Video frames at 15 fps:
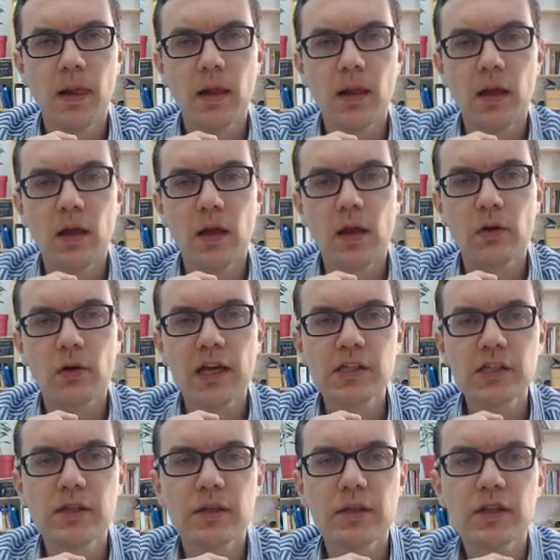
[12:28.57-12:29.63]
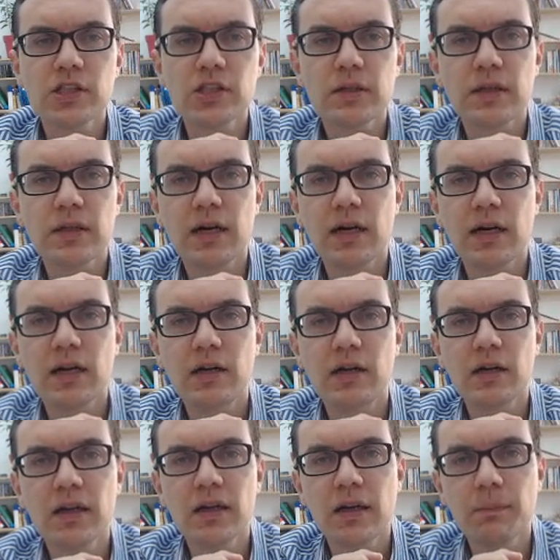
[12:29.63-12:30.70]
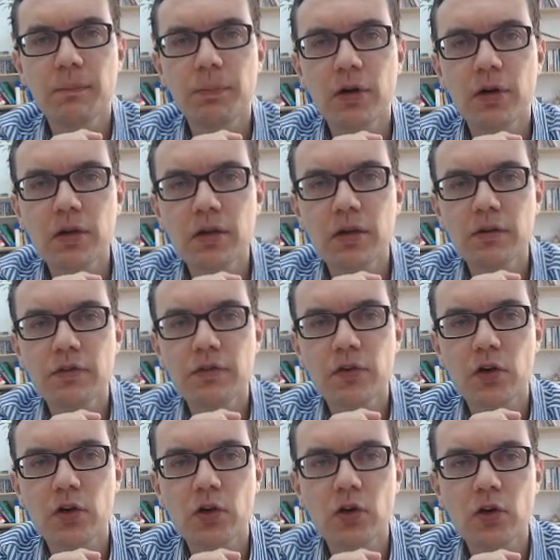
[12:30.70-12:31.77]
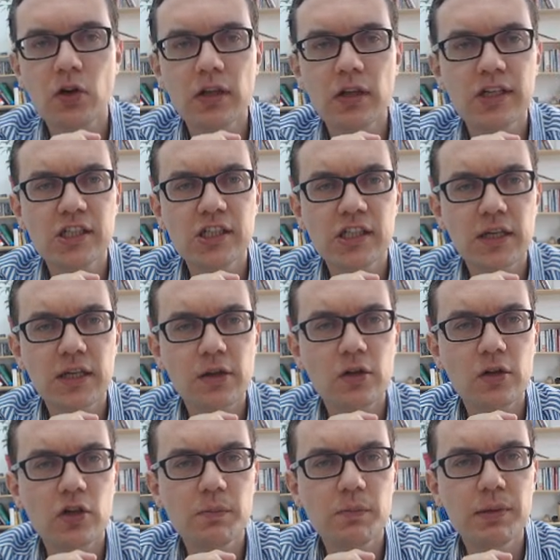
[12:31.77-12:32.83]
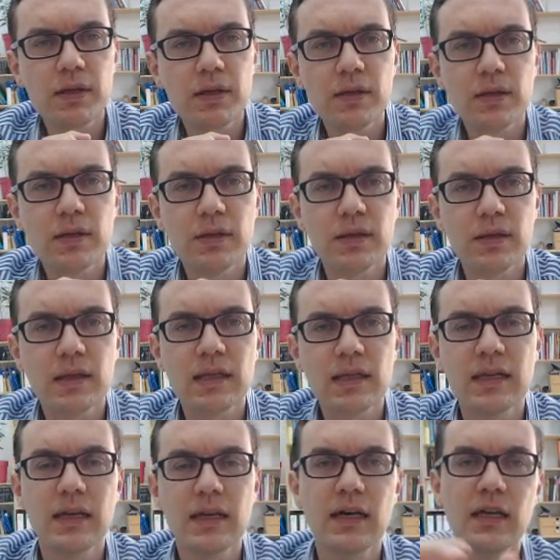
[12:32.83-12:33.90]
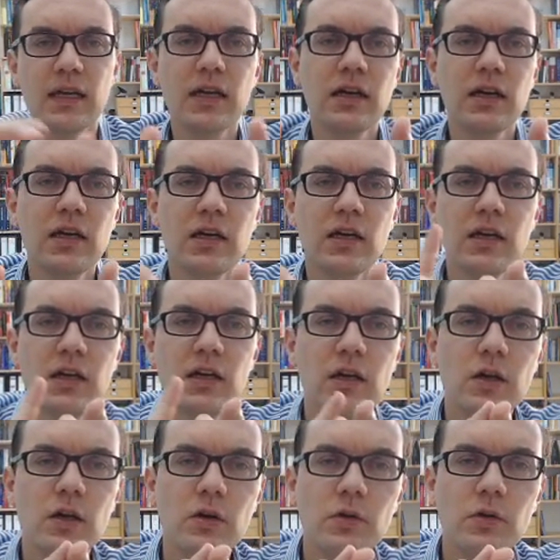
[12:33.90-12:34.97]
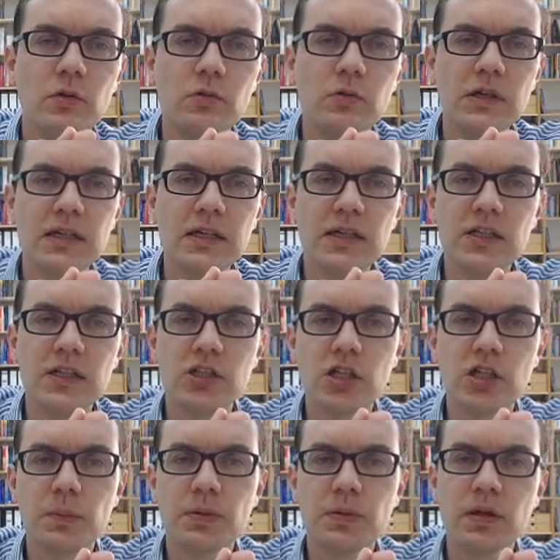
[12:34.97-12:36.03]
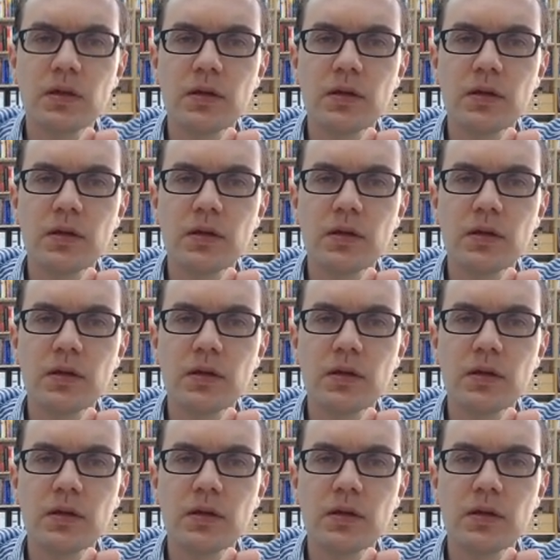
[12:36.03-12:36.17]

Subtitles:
Location decisions are important for all chain store businesses like retail shops,